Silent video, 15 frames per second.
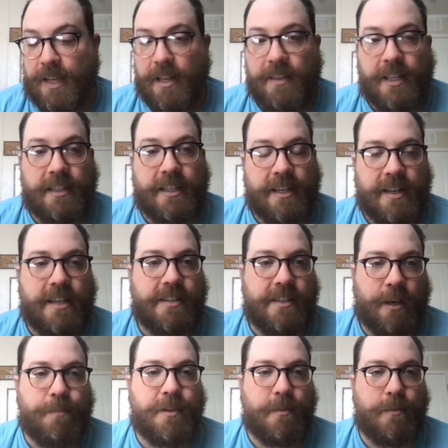And I think that has
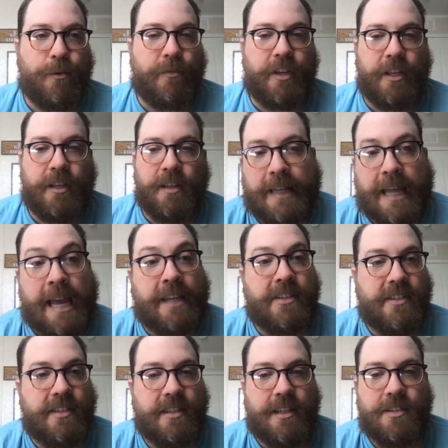helped the movie
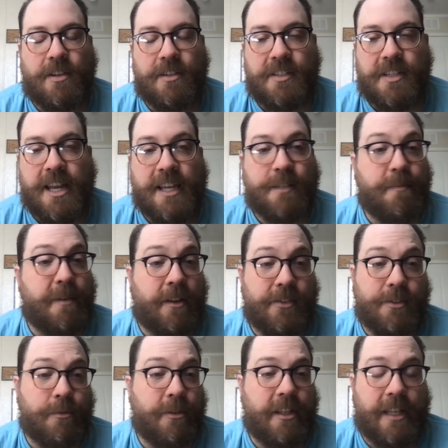last as long as it has. But
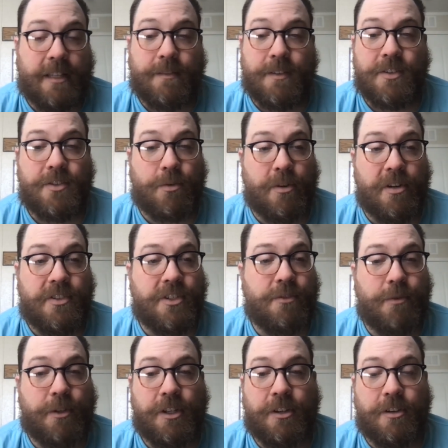also, really, like, the story is just
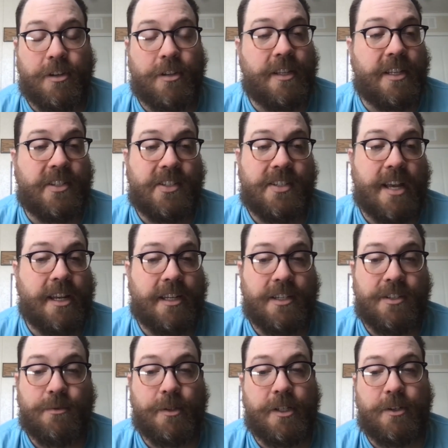really good. The aesthetic
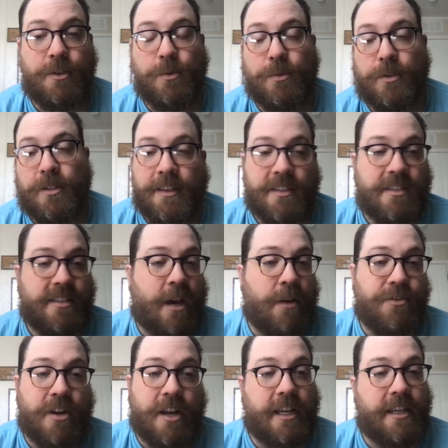is really cool. The
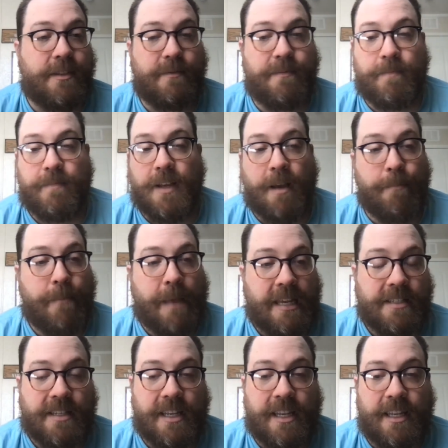soundtrack is
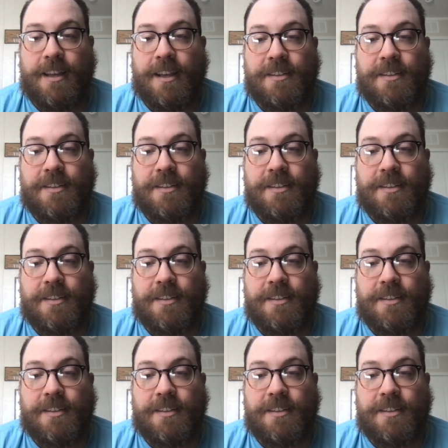amazing.